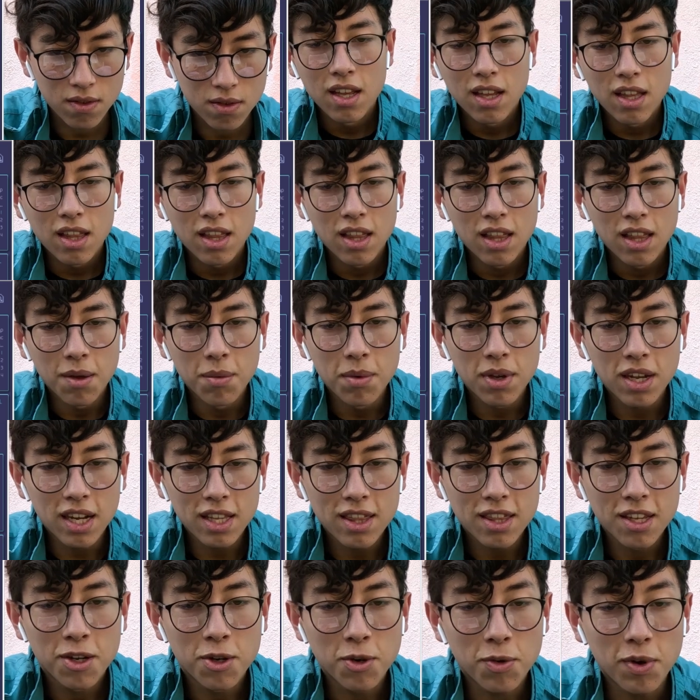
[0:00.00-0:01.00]
Then we
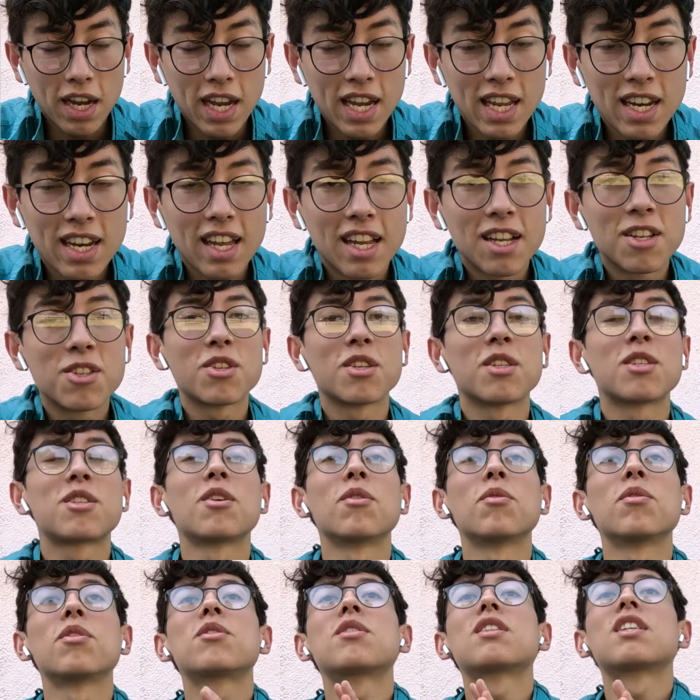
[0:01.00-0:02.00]
got the grain engine,
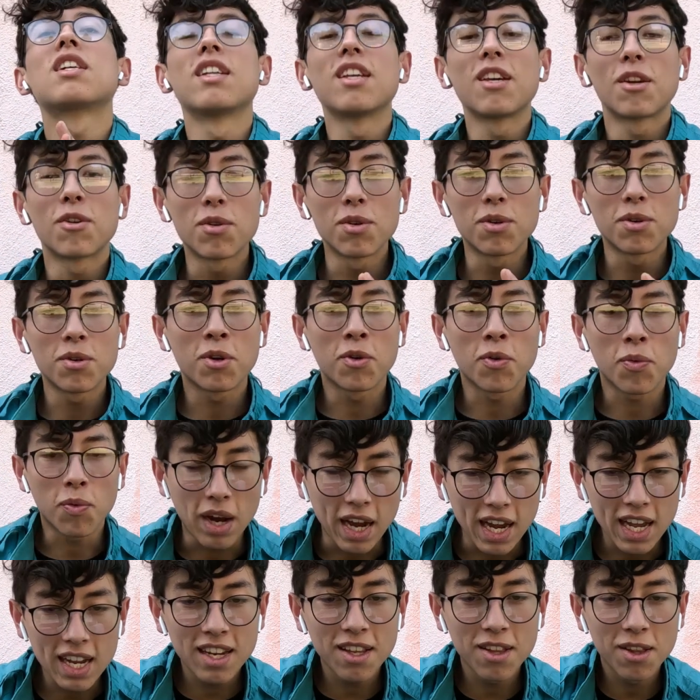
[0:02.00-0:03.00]
so there's a literal
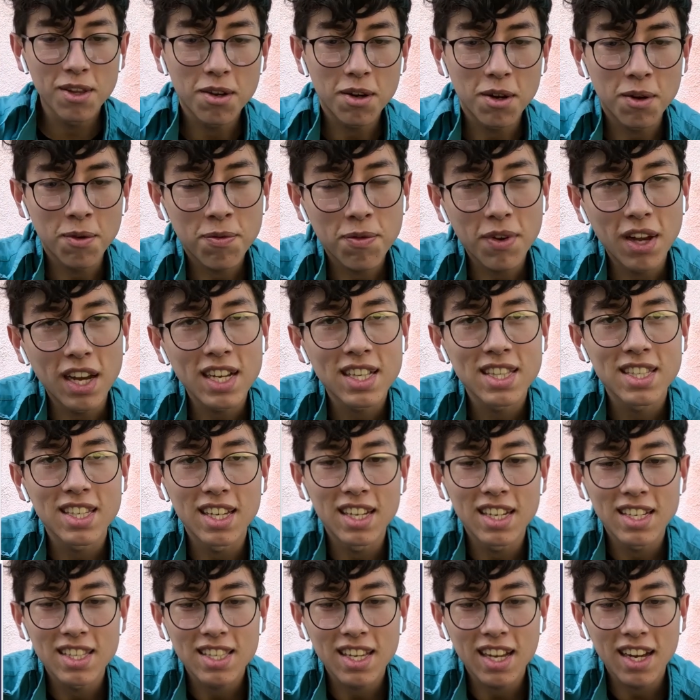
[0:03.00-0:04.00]
granular effect
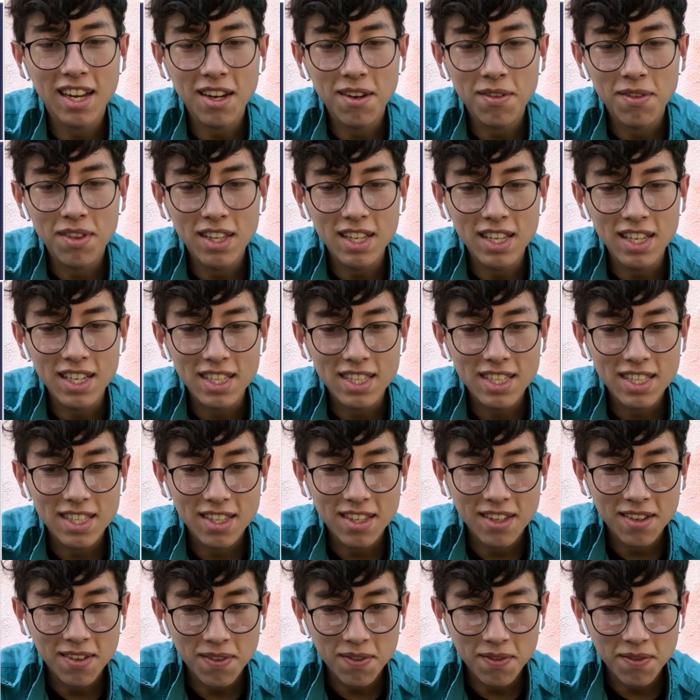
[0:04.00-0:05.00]
inside of this.